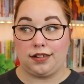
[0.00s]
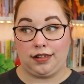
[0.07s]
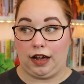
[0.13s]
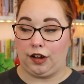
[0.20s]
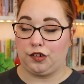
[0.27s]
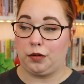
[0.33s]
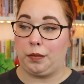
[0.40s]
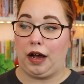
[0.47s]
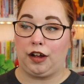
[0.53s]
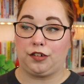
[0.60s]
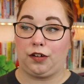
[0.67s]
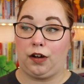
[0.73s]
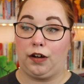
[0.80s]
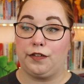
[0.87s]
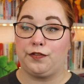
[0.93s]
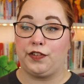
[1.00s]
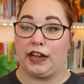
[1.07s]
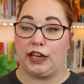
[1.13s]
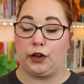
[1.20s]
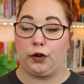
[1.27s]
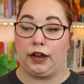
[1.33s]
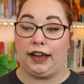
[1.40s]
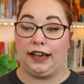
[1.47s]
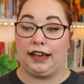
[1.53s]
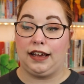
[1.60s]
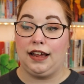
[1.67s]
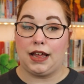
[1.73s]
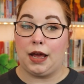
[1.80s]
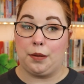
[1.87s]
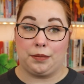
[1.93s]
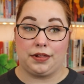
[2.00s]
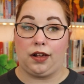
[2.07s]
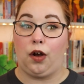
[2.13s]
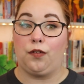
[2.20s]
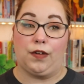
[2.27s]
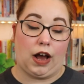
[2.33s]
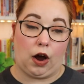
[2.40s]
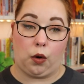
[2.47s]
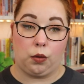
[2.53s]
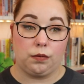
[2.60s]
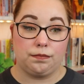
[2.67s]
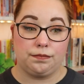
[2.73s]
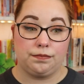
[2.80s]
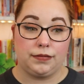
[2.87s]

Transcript: Sasha Masha figuring himself out